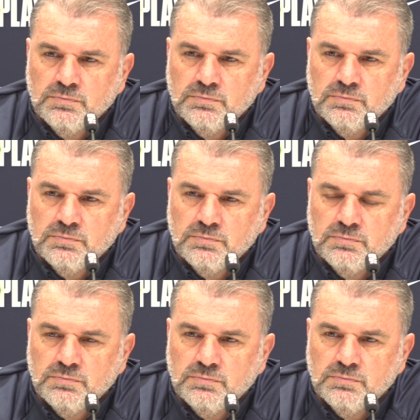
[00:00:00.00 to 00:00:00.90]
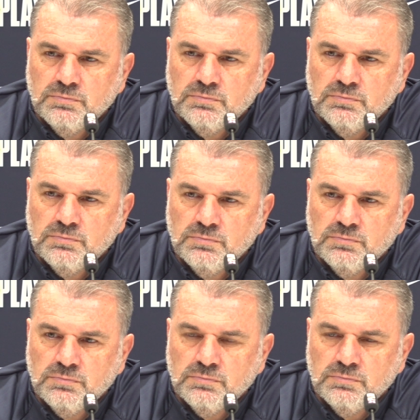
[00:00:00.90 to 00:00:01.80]

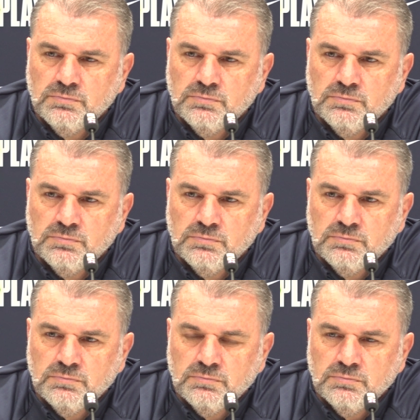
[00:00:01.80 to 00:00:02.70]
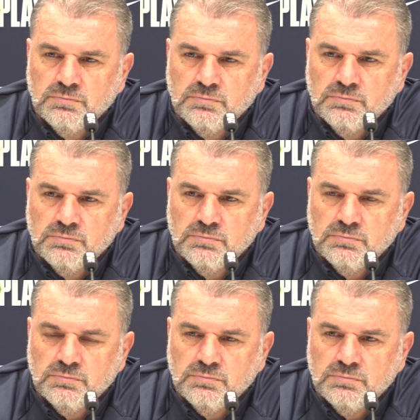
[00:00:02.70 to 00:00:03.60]

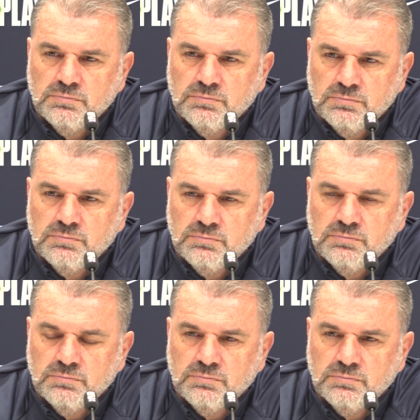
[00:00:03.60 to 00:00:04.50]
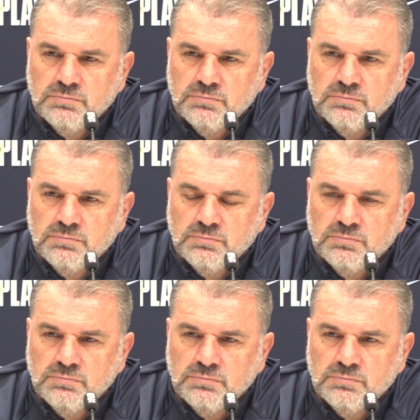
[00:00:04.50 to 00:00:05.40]

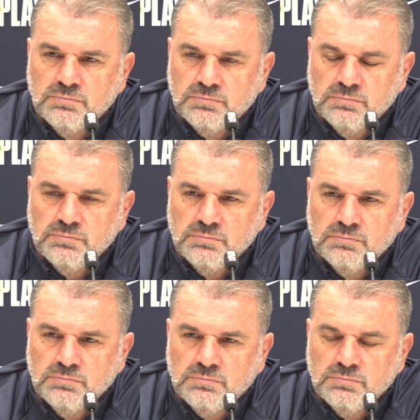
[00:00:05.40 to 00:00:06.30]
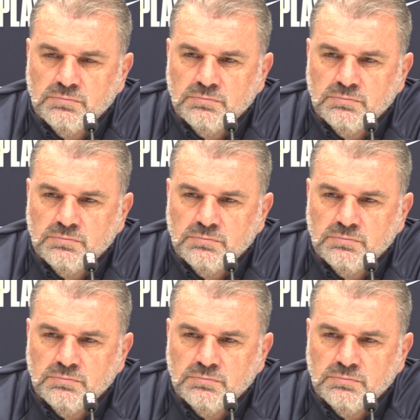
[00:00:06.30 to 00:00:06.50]
No one is speaking in this clip.